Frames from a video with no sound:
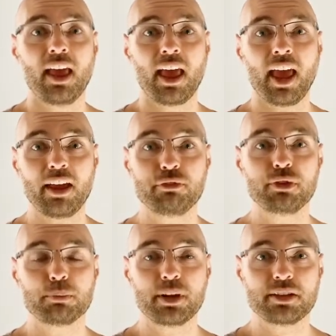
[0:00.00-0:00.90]
If your
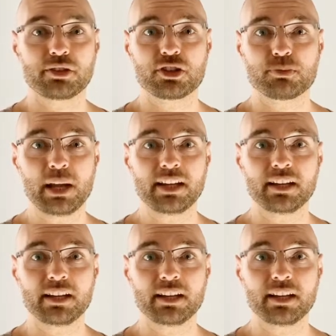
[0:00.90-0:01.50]
place is smelling